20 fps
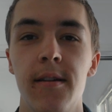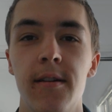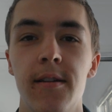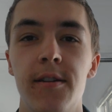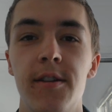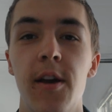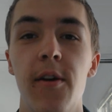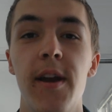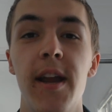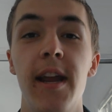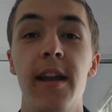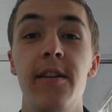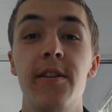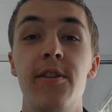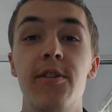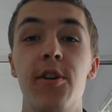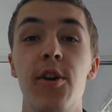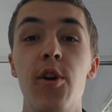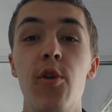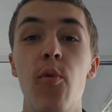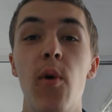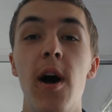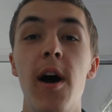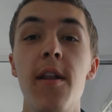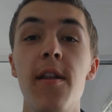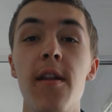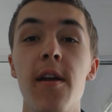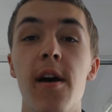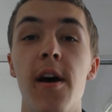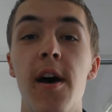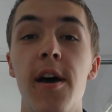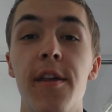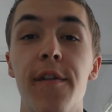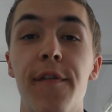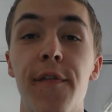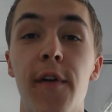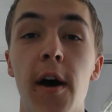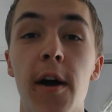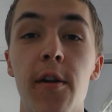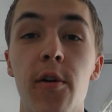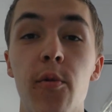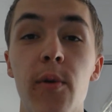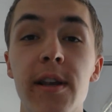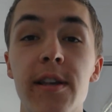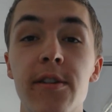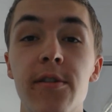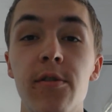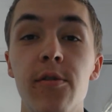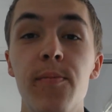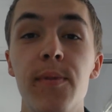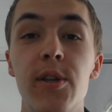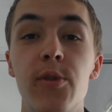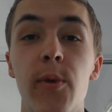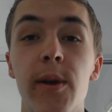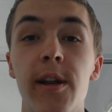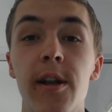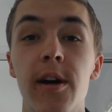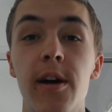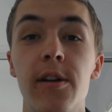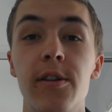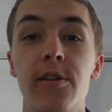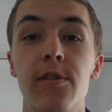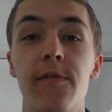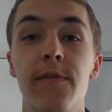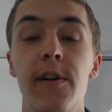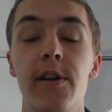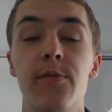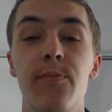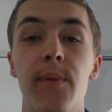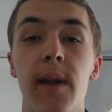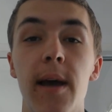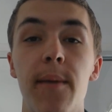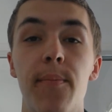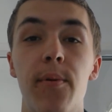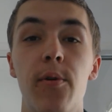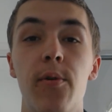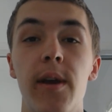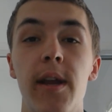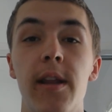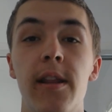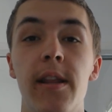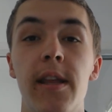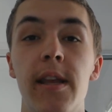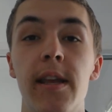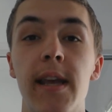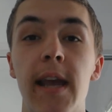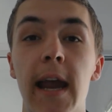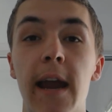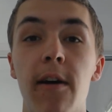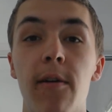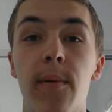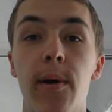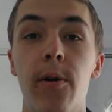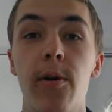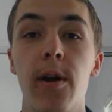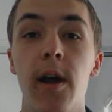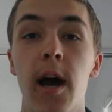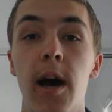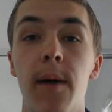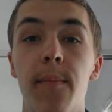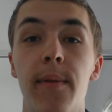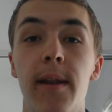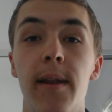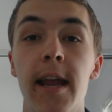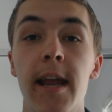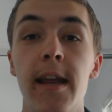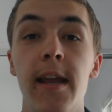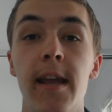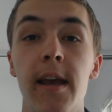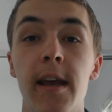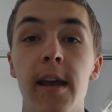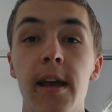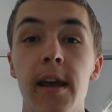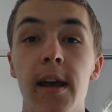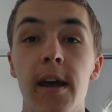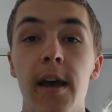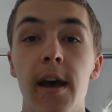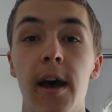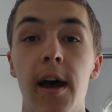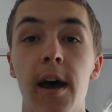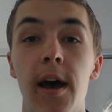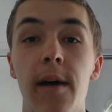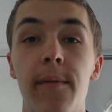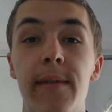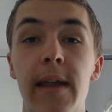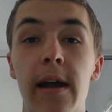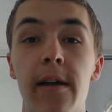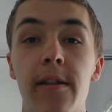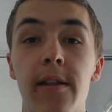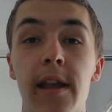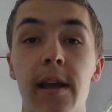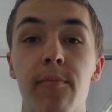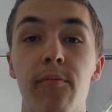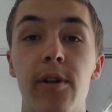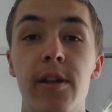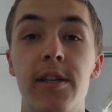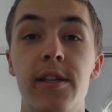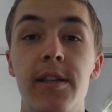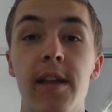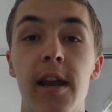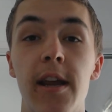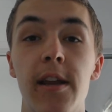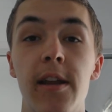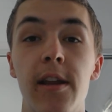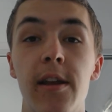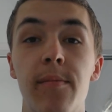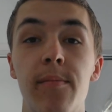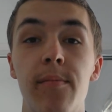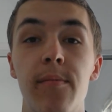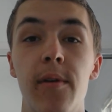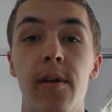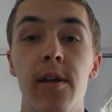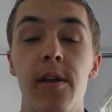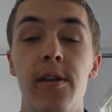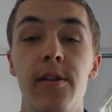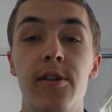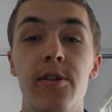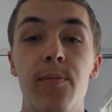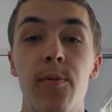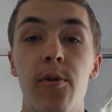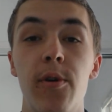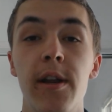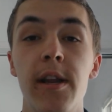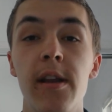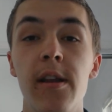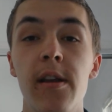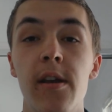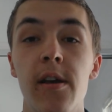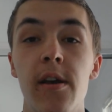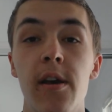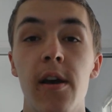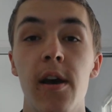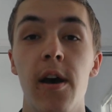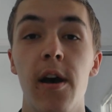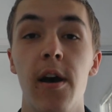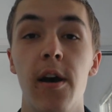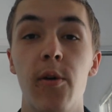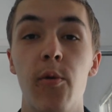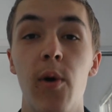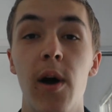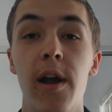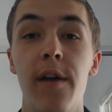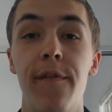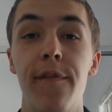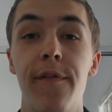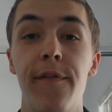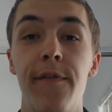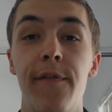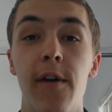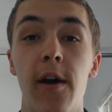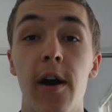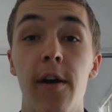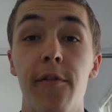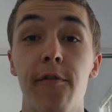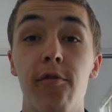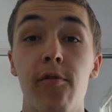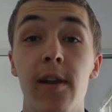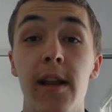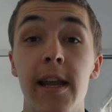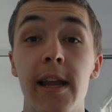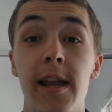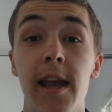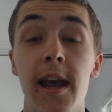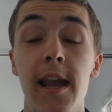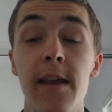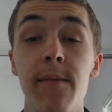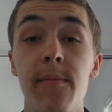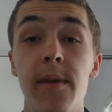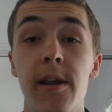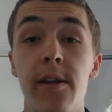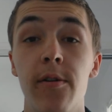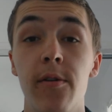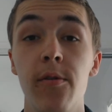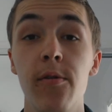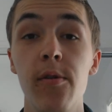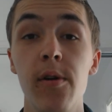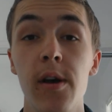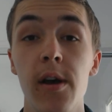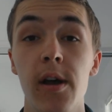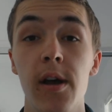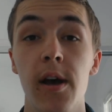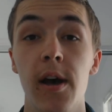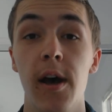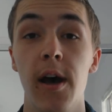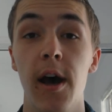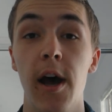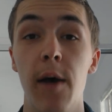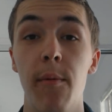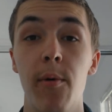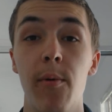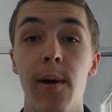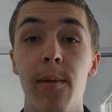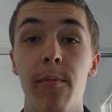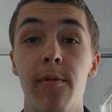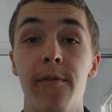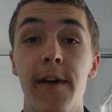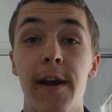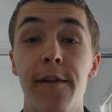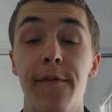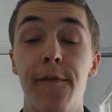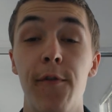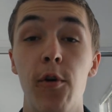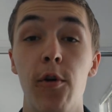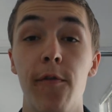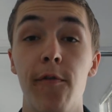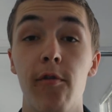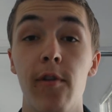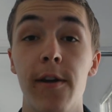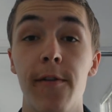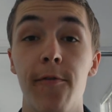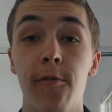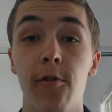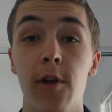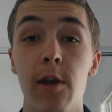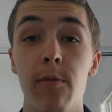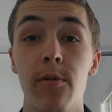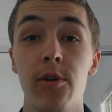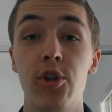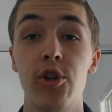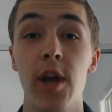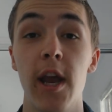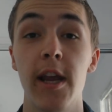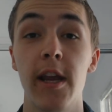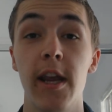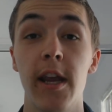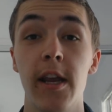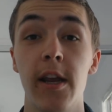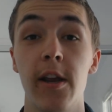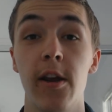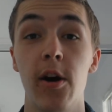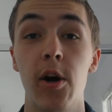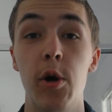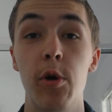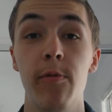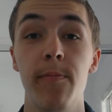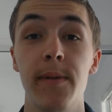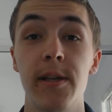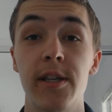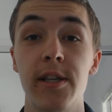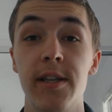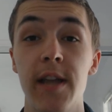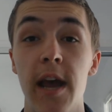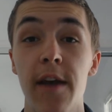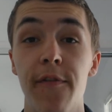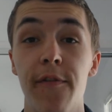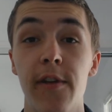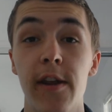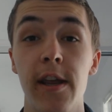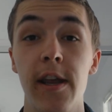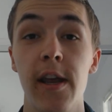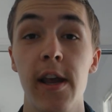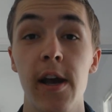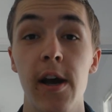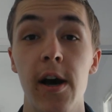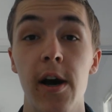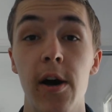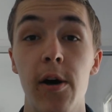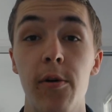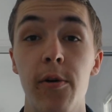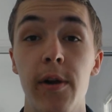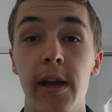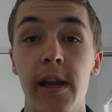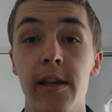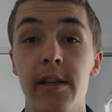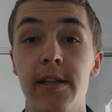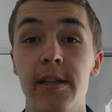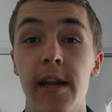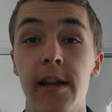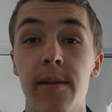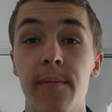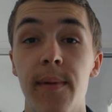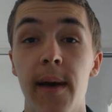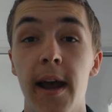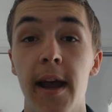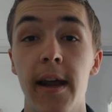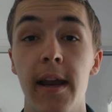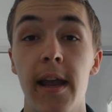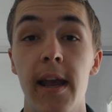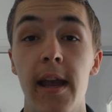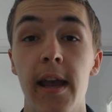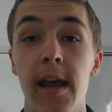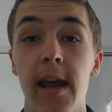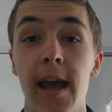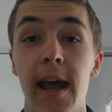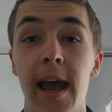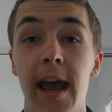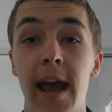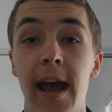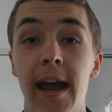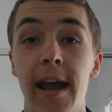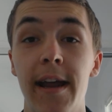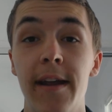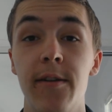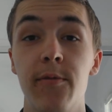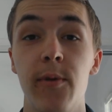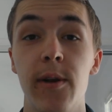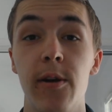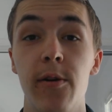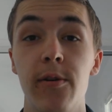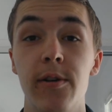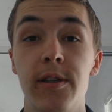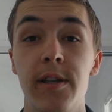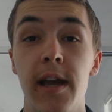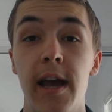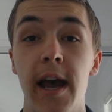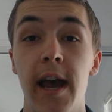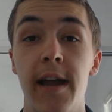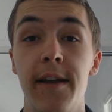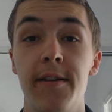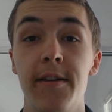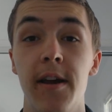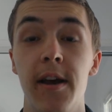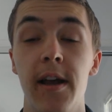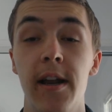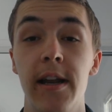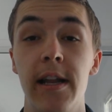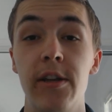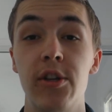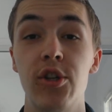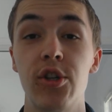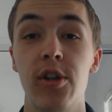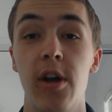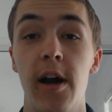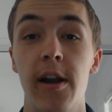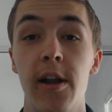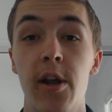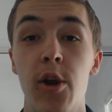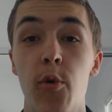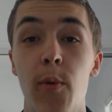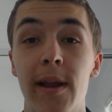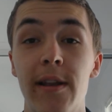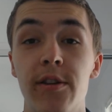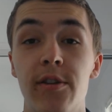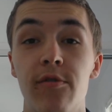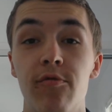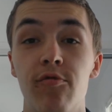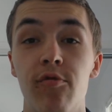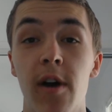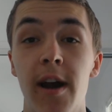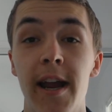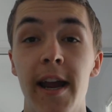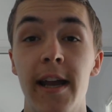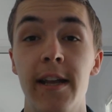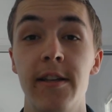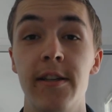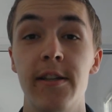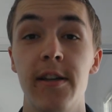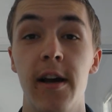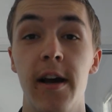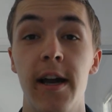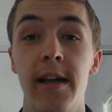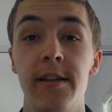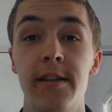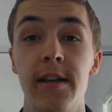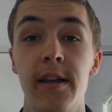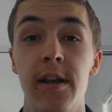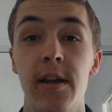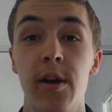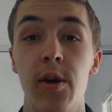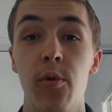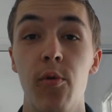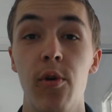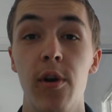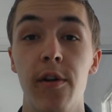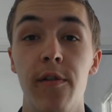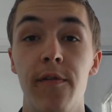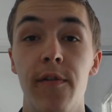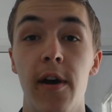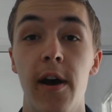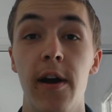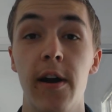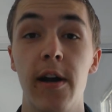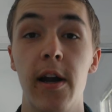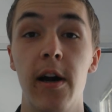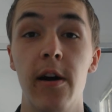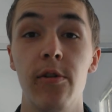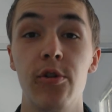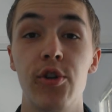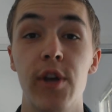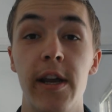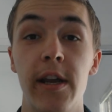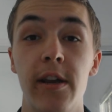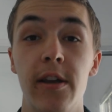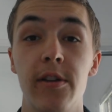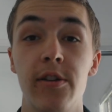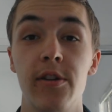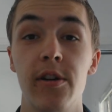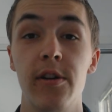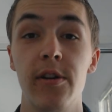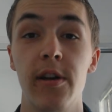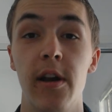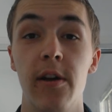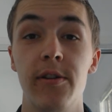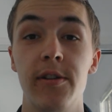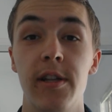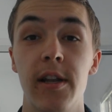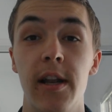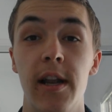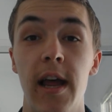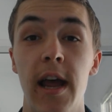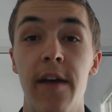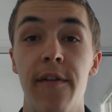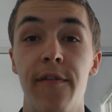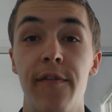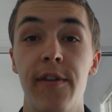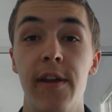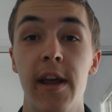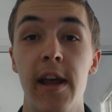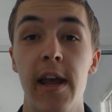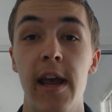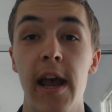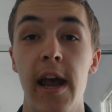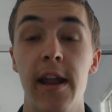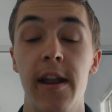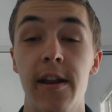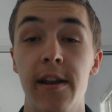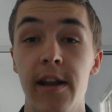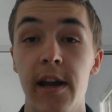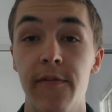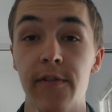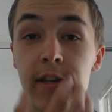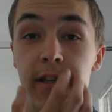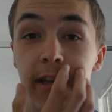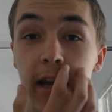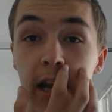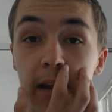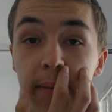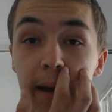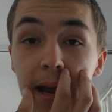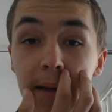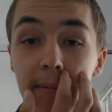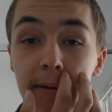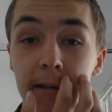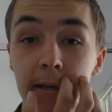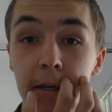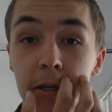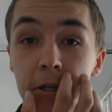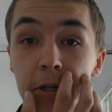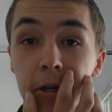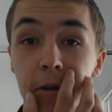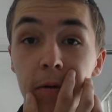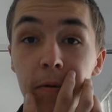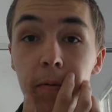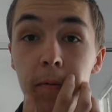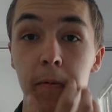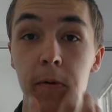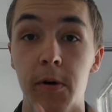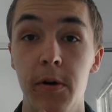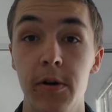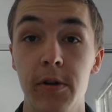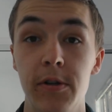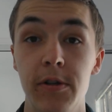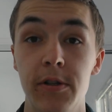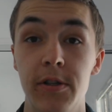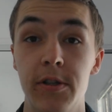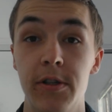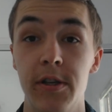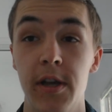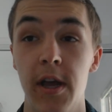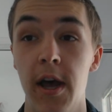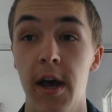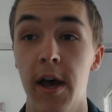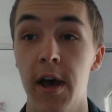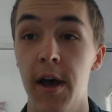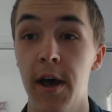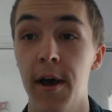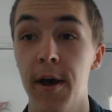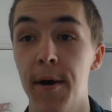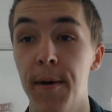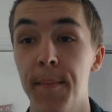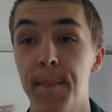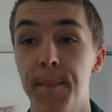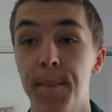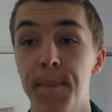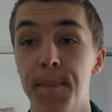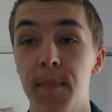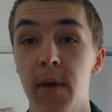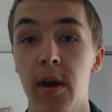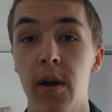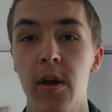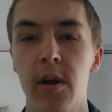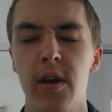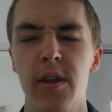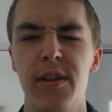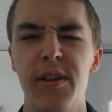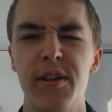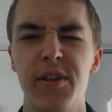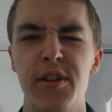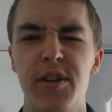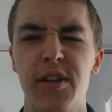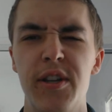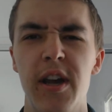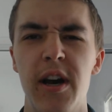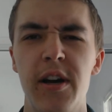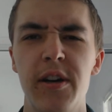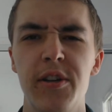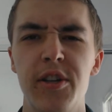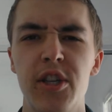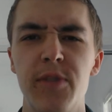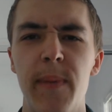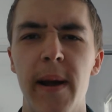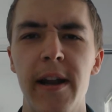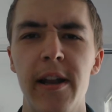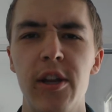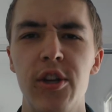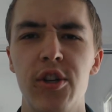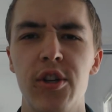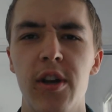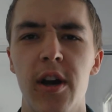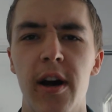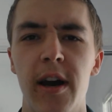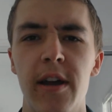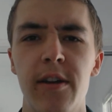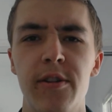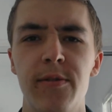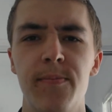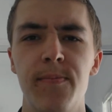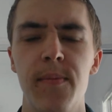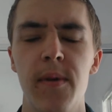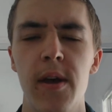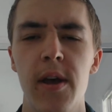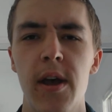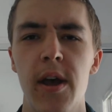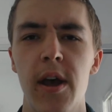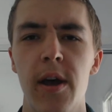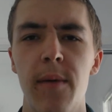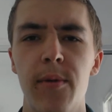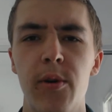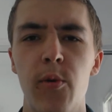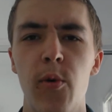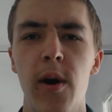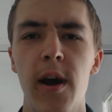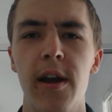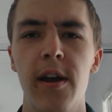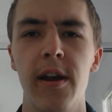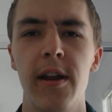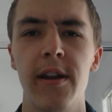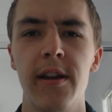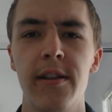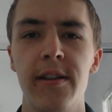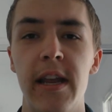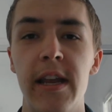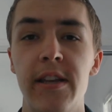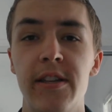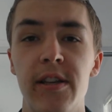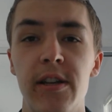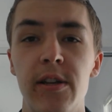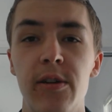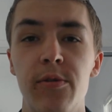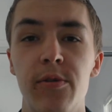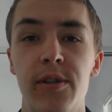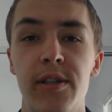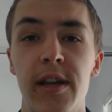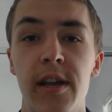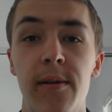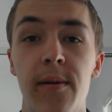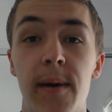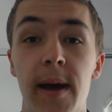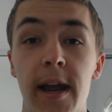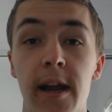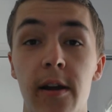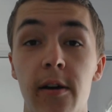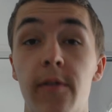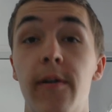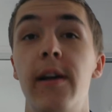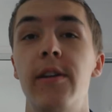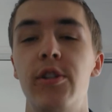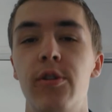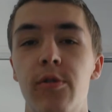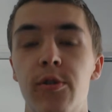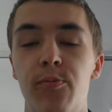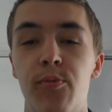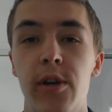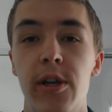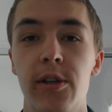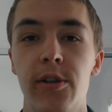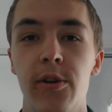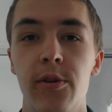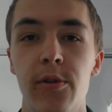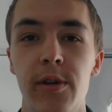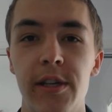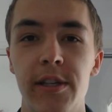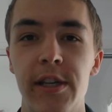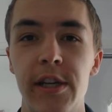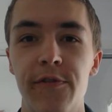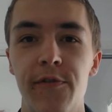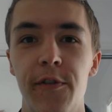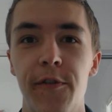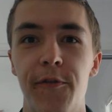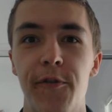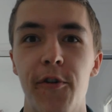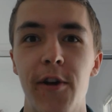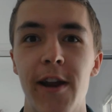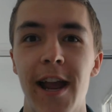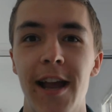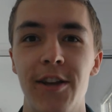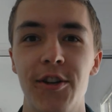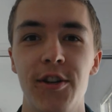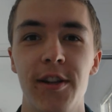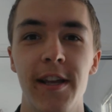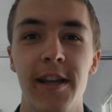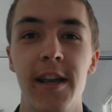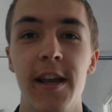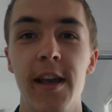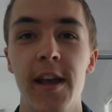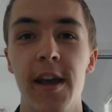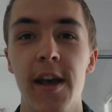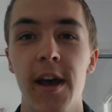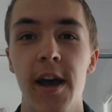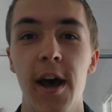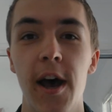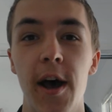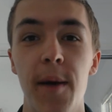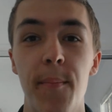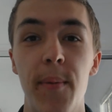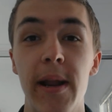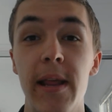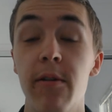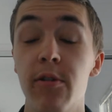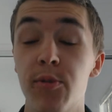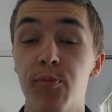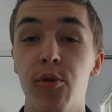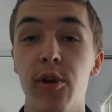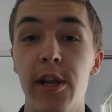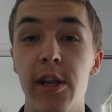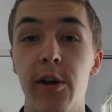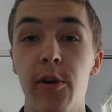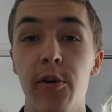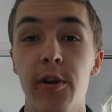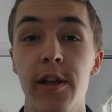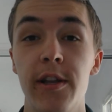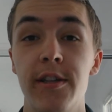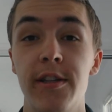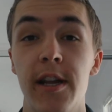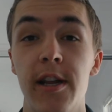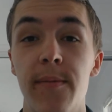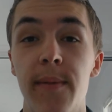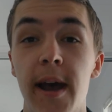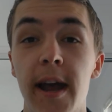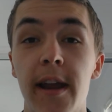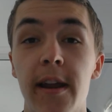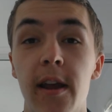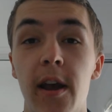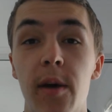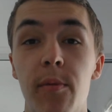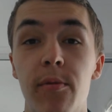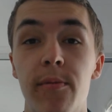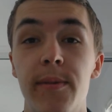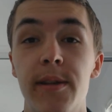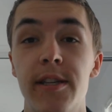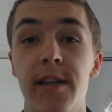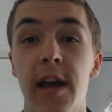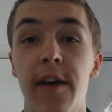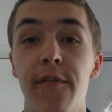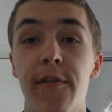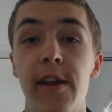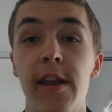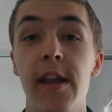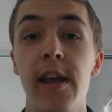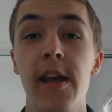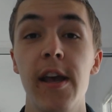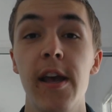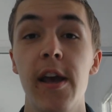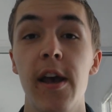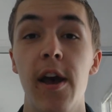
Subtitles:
So it ends 2-1, the final whistle between Arsenal versus Blackpool in the Carabao Cup leg down at the Emirates Stadium this morning. Quite a thrilling game in all. We went with a 4-3-3 with Cech in goal, with Mustafi holding as centre-back, and we also had Lichtsteiner, who went to the right-hand side, with Carl Jenkinson going to the left. And in the other centre-back position was this young Spanish guy, quite a decent little centre-back. Oh, actually was pretty tall, he's 6'3" actually. But he was pretty good in centre-back with Mustafi.